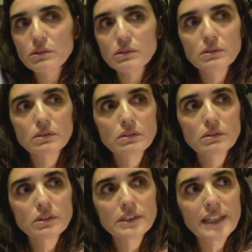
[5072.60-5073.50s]
to
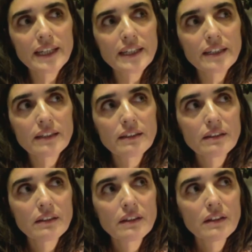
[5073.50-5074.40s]
say,
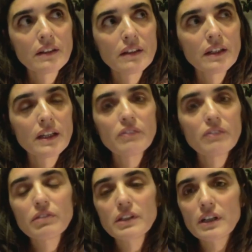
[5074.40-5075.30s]
if
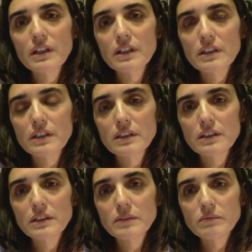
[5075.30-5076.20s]
we
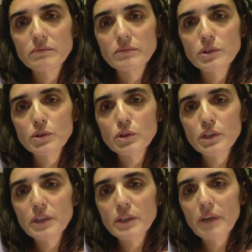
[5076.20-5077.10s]
are
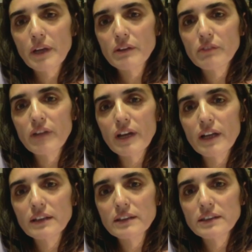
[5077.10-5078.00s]
talking about the
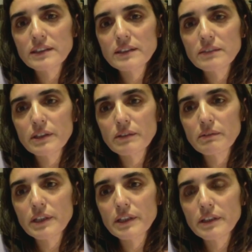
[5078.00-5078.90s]
violence,
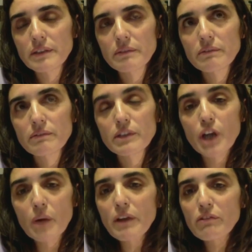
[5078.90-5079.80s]
we're
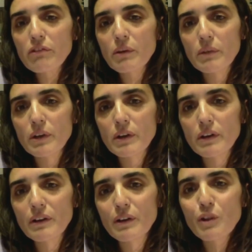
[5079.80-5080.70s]
coming from
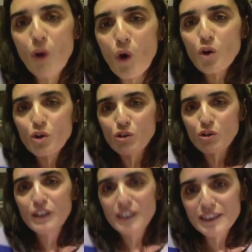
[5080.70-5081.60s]
a long
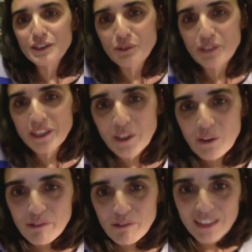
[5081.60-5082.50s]
history
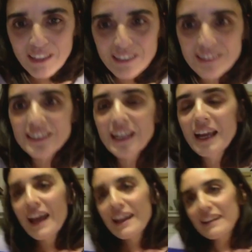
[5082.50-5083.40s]
of violence,
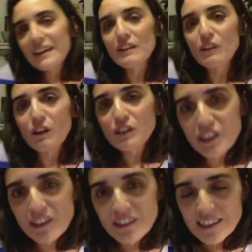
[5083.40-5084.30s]
and the
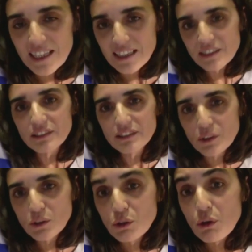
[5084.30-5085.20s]
ecological disaster is
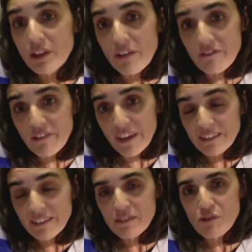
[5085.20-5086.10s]
also an
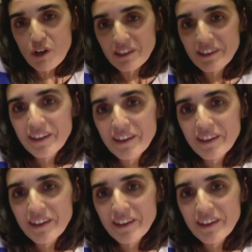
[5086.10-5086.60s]
affective one,